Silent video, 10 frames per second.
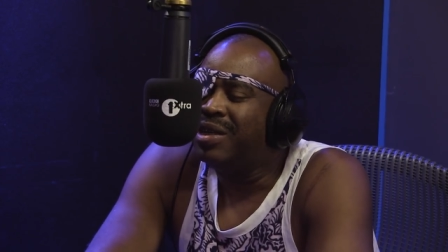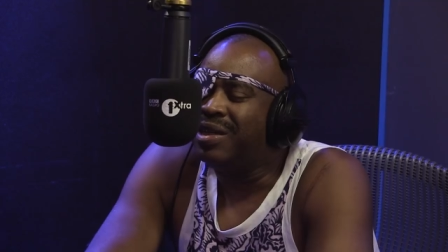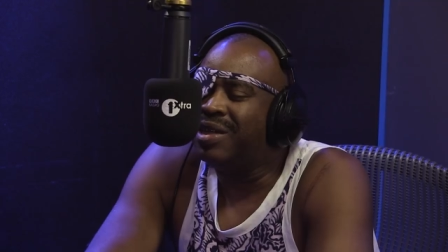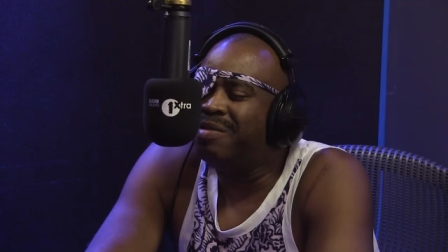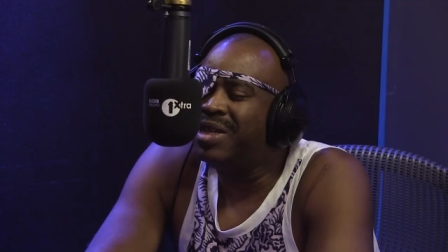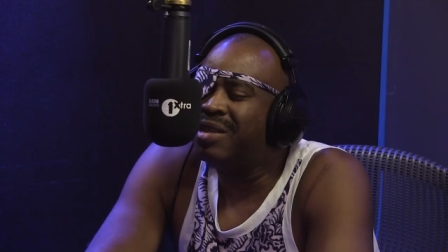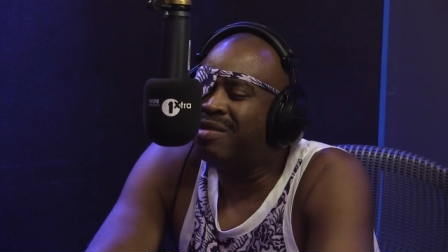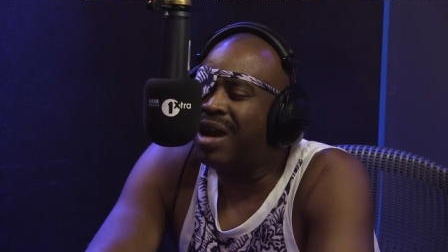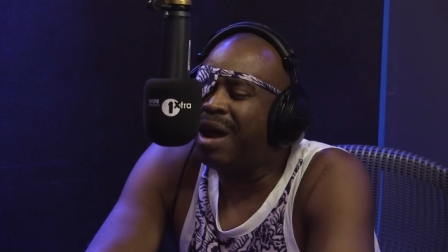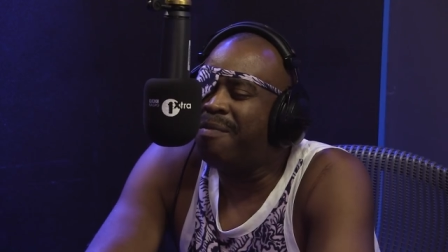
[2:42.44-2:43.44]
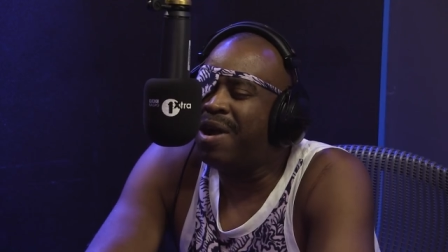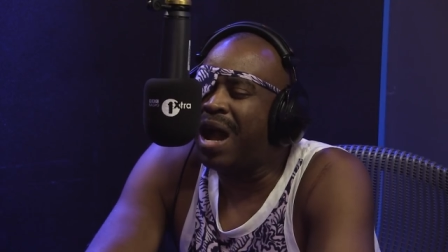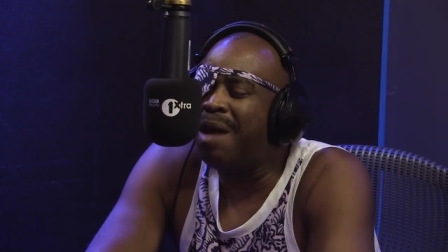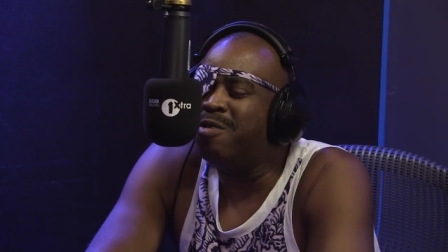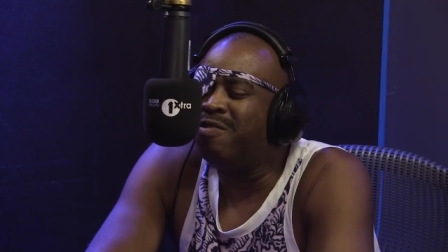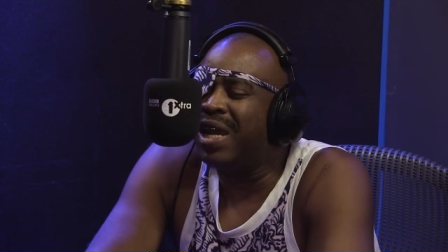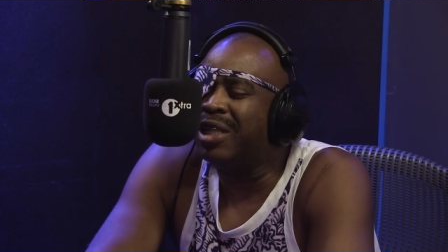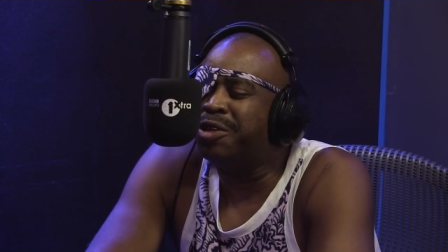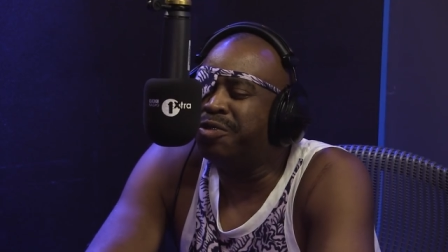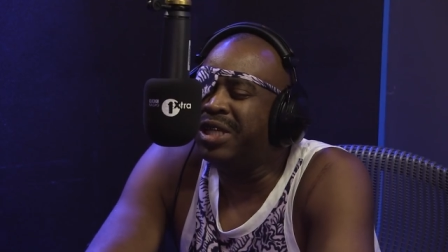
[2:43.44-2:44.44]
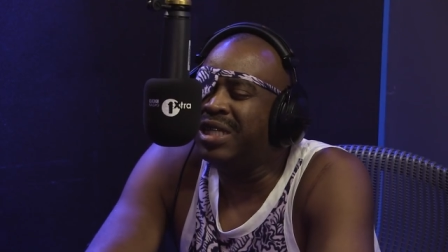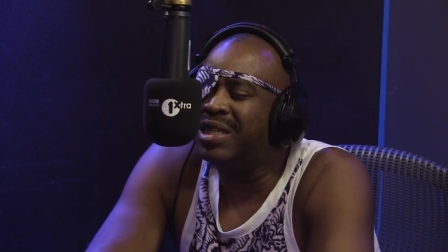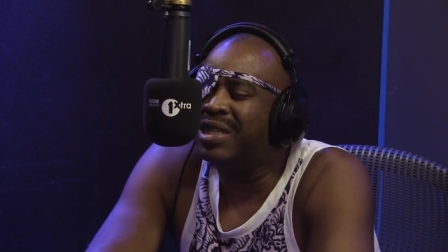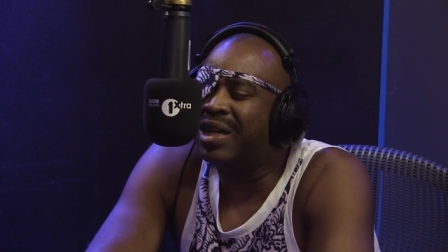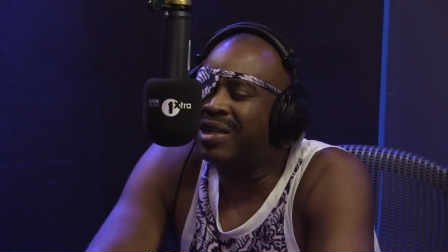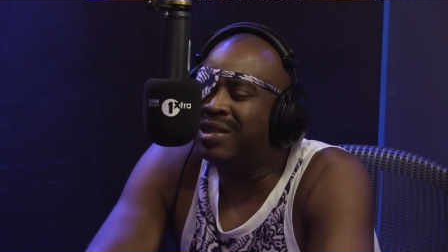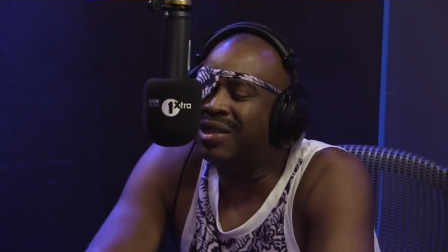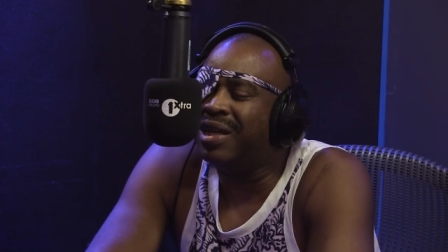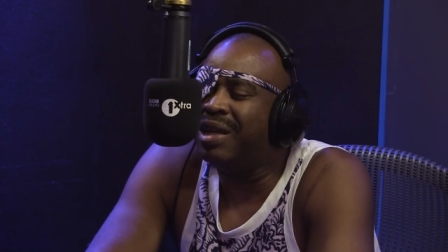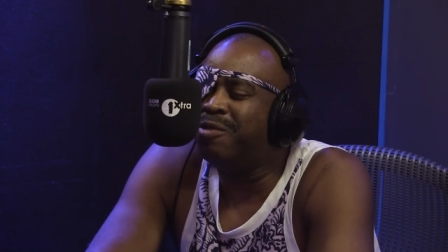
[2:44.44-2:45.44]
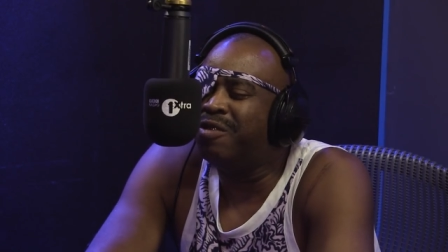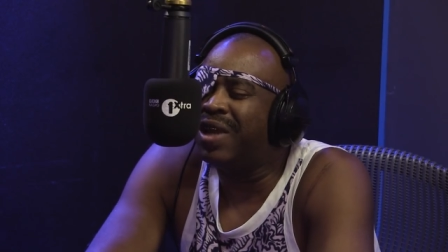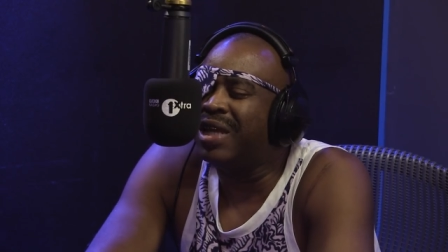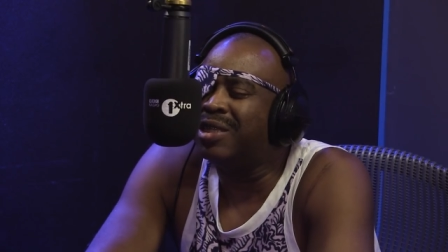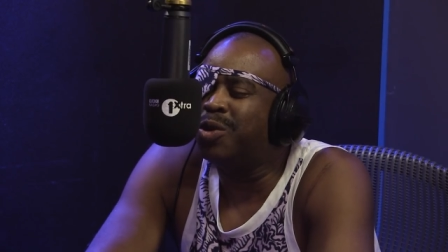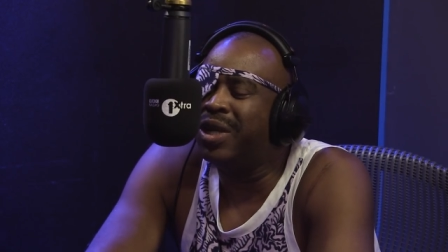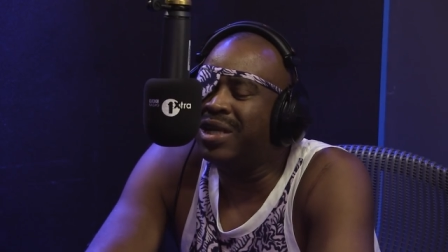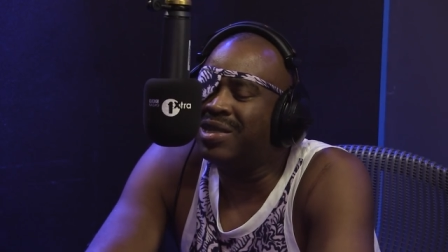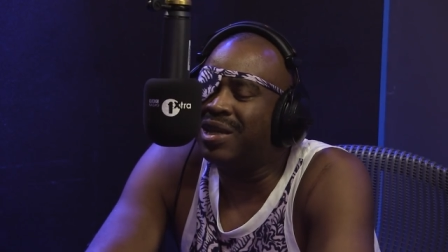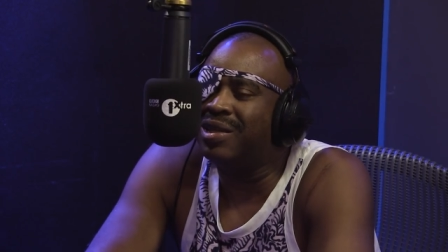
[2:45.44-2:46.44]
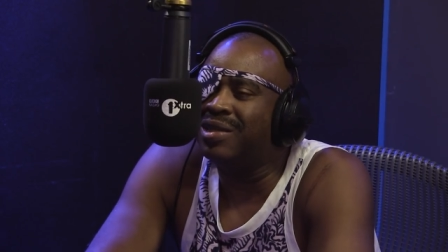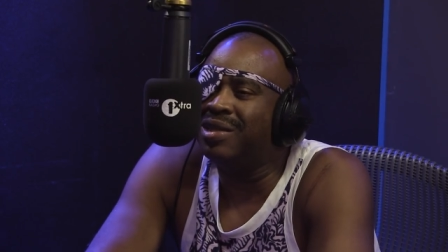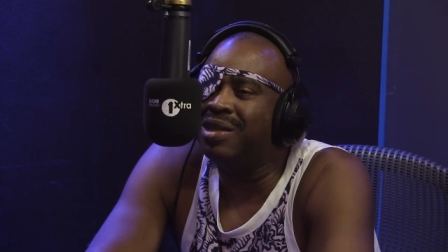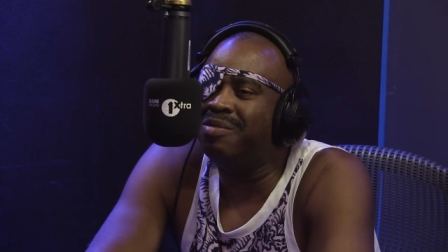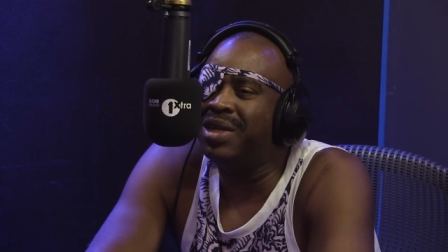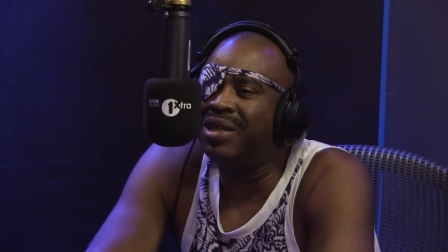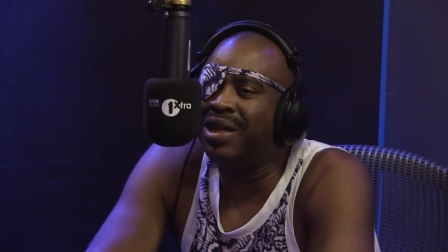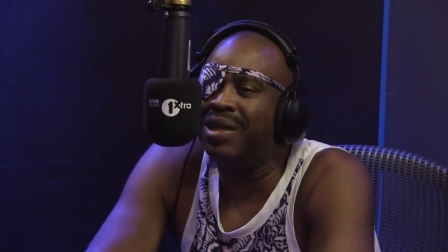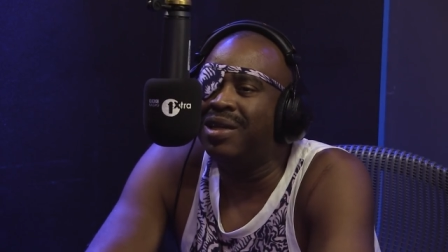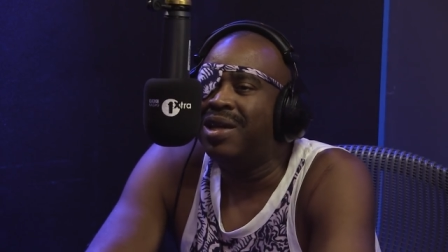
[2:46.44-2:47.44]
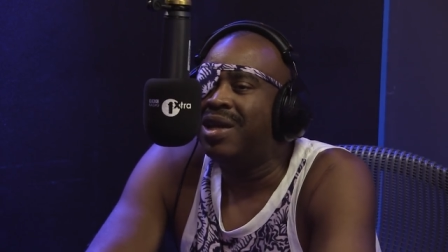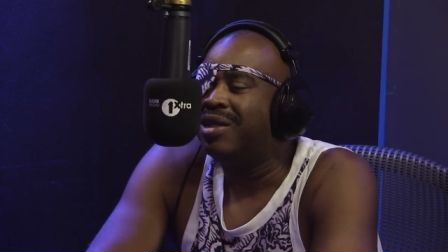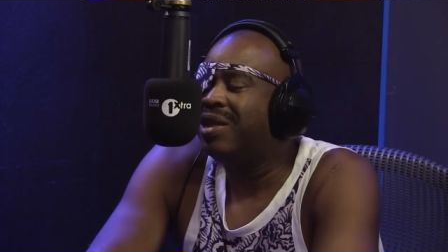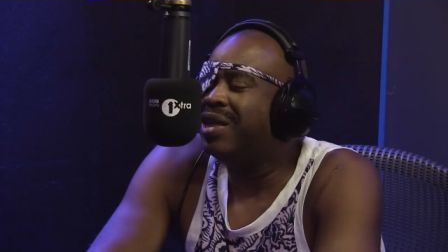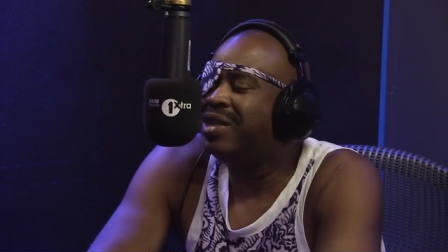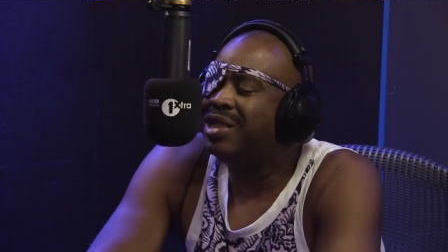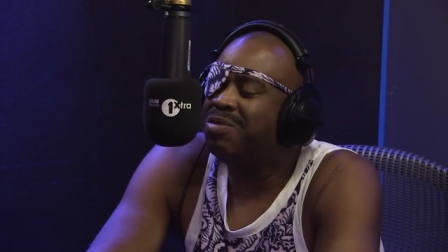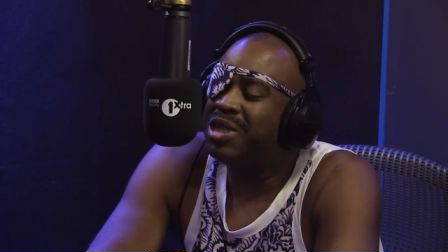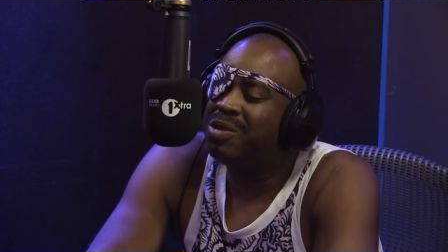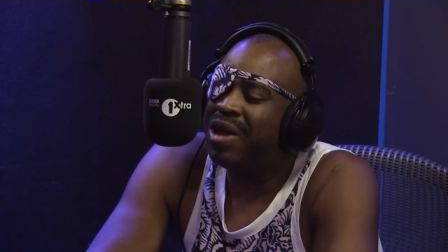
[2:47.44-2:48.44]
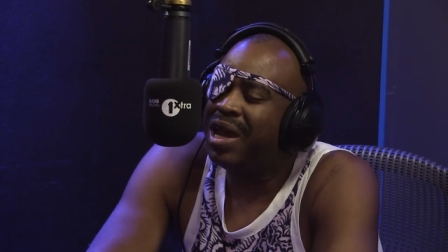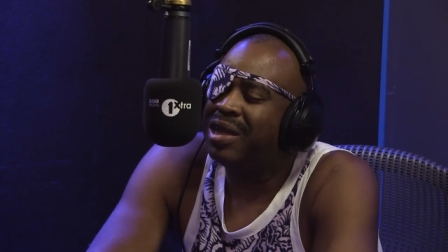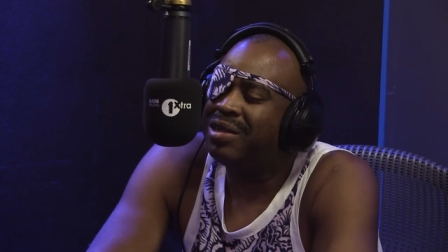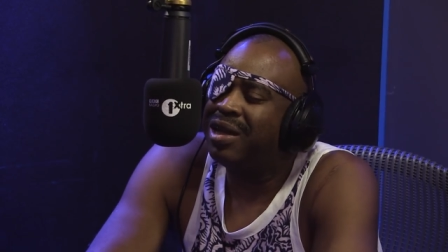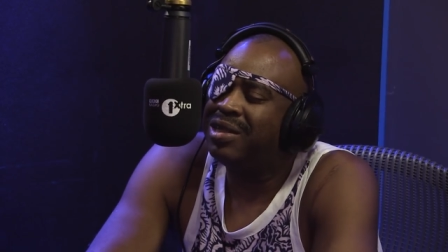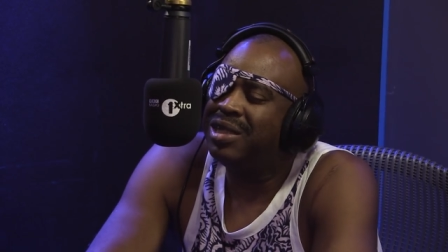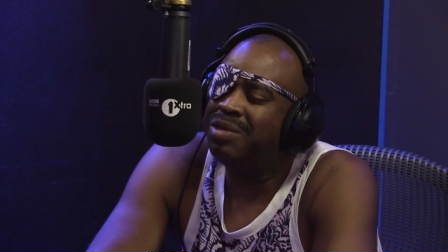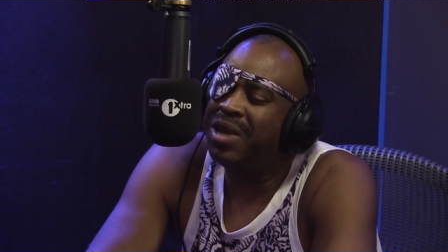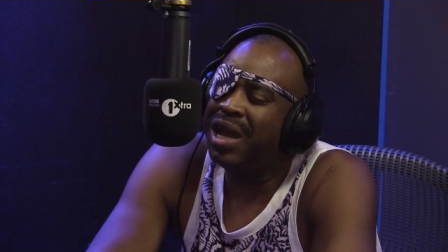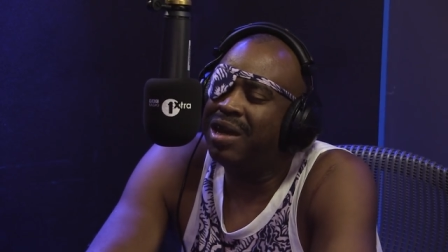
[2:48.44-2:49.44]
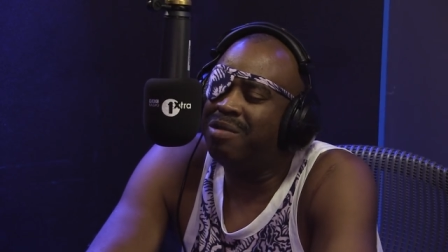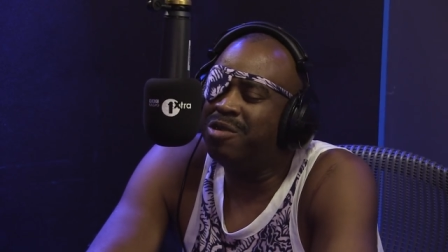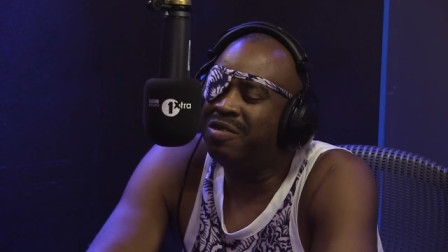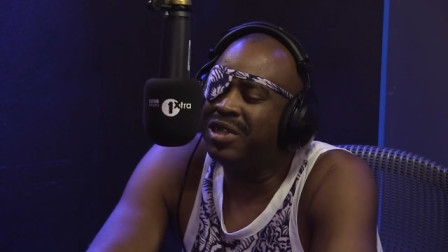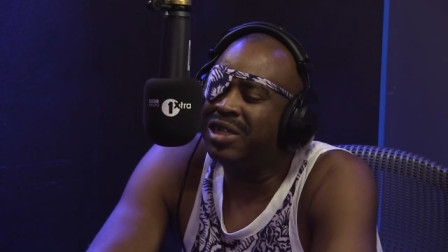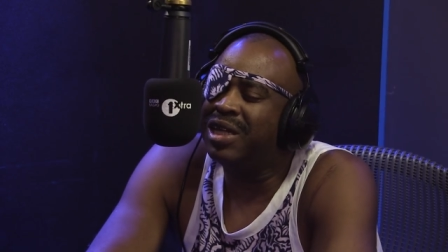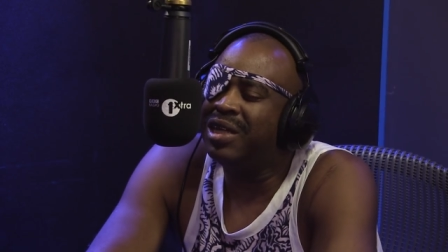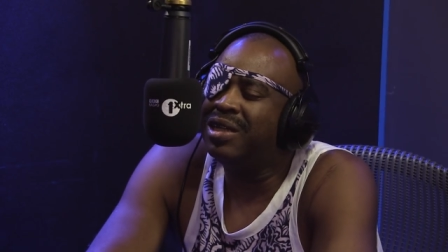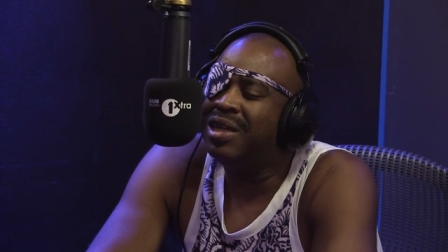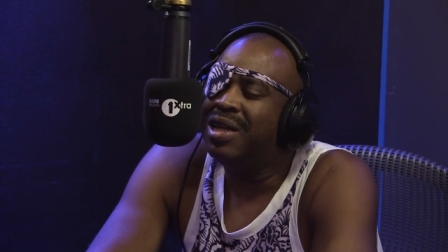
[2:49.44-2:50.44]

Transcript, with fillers: You know what I mean? So I'm, I move like three seconds, and they move like twenty seconds. You know what I mean? They right. try to teach me swag, try to teach me how to move and shake.